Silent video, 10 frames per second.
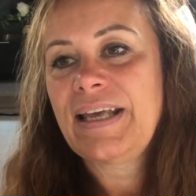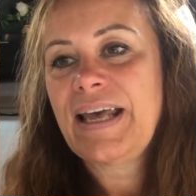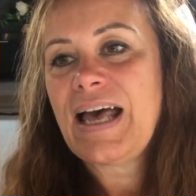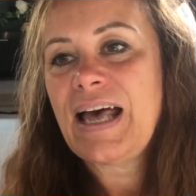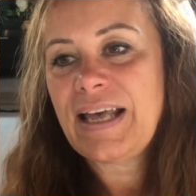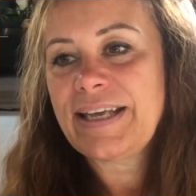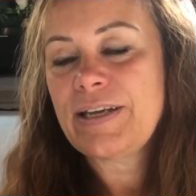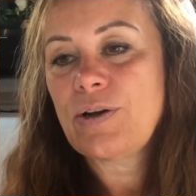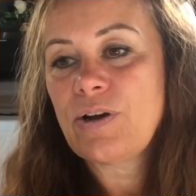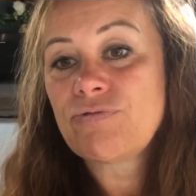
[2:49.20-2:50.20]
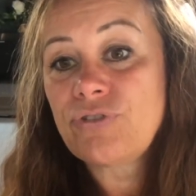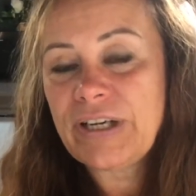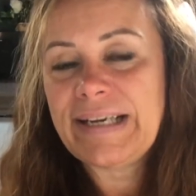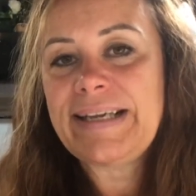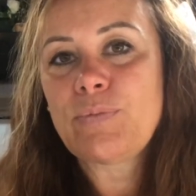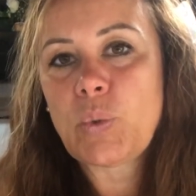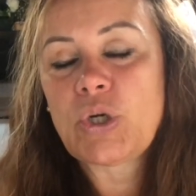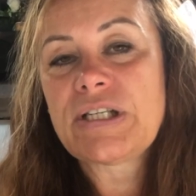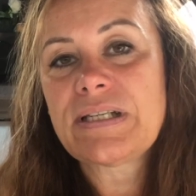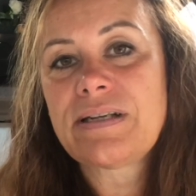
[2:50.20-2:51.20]
I really
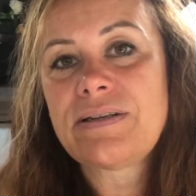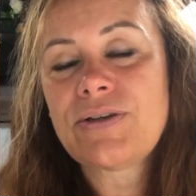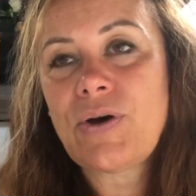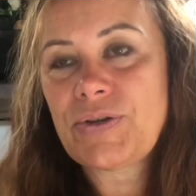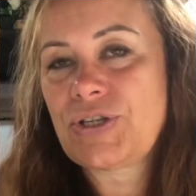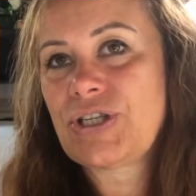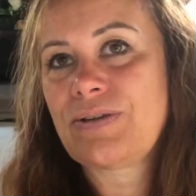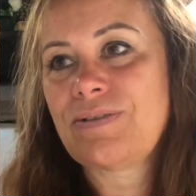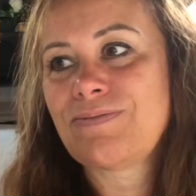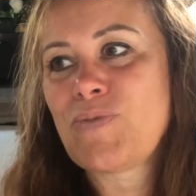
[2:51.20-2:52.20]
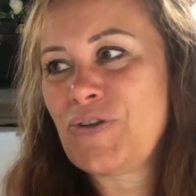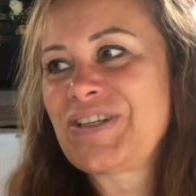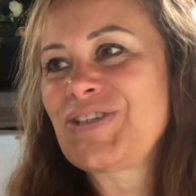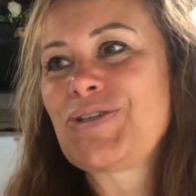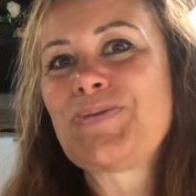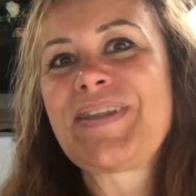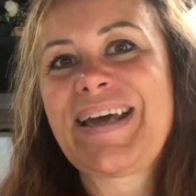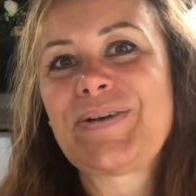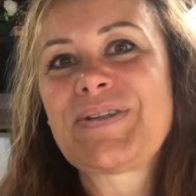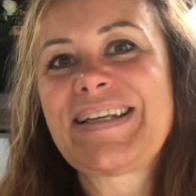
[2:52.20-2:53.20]
would not want to do
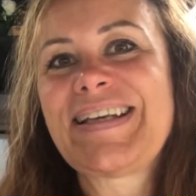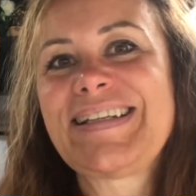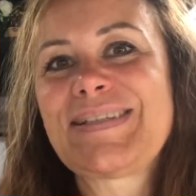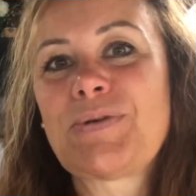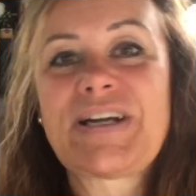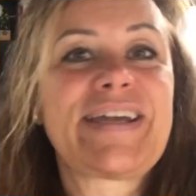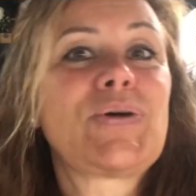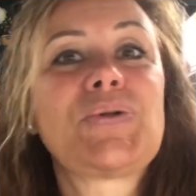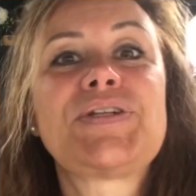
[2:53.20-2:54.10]
without is what I call the